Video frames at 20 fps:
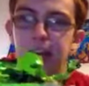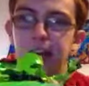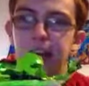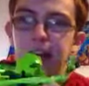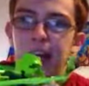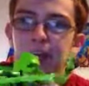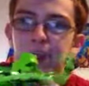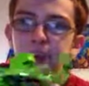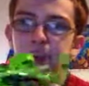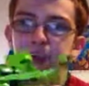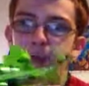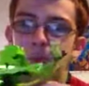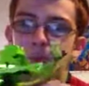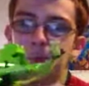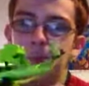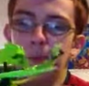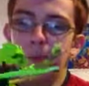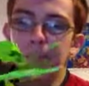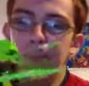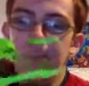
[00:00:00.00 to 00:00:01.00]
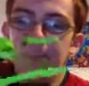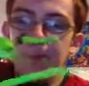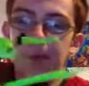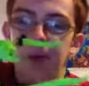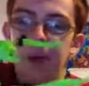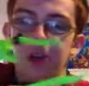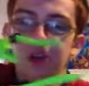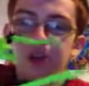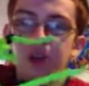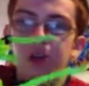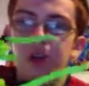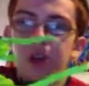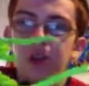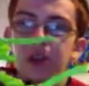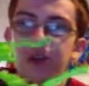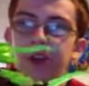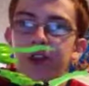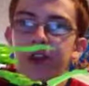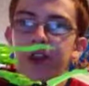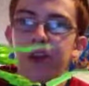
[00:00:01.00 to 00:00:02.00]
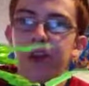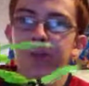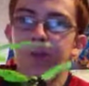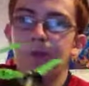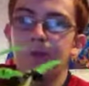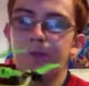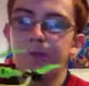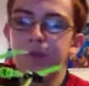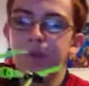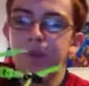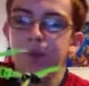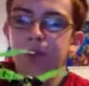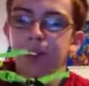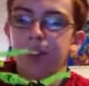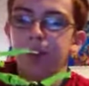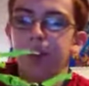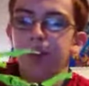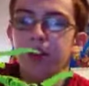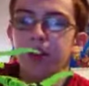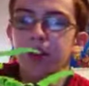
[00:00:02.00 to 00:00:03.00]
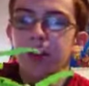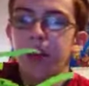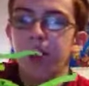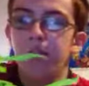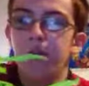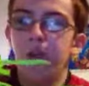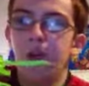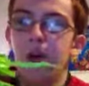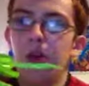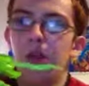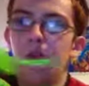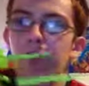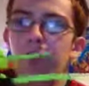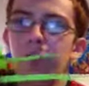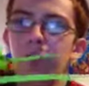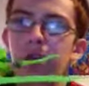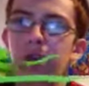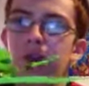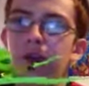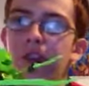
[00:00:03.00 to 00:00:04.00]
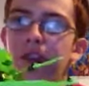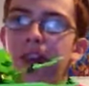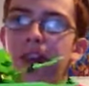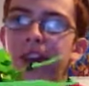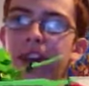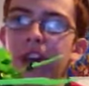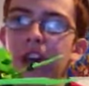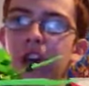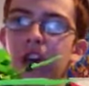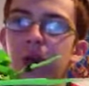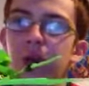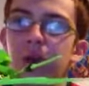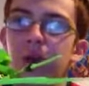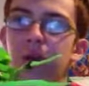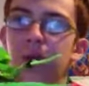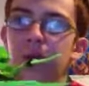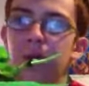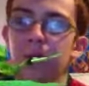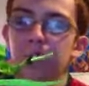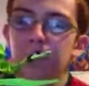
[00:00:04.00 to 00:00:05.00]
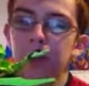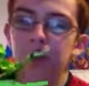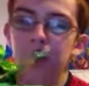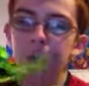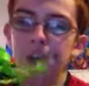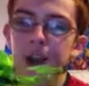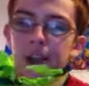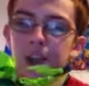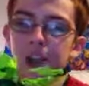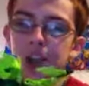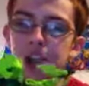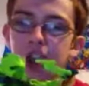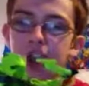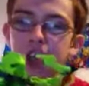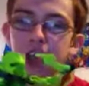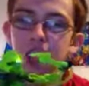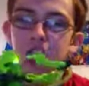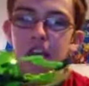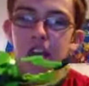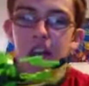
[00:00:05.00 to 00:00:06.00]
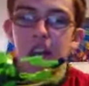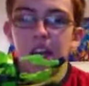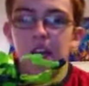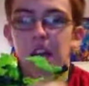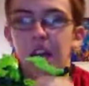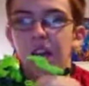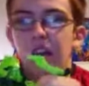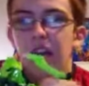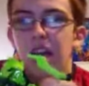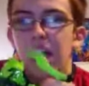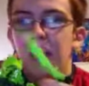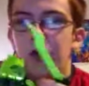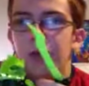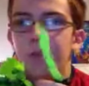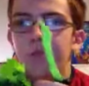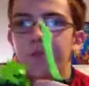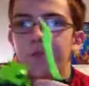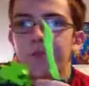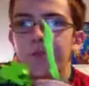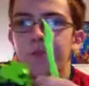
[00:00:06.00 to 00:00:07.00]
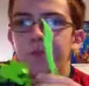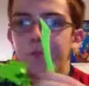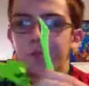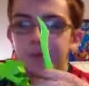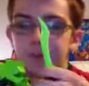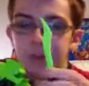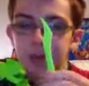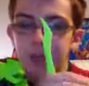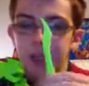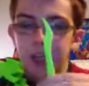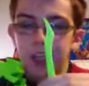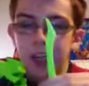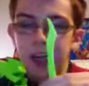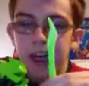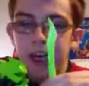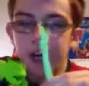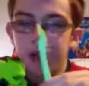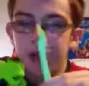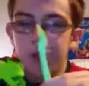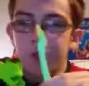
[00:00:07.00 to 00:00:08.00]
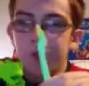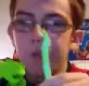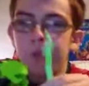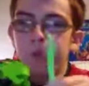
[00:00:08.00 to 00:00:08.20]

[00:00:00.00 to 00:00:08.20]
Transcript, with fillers: and his main strengths involve radiation manipulation, and he has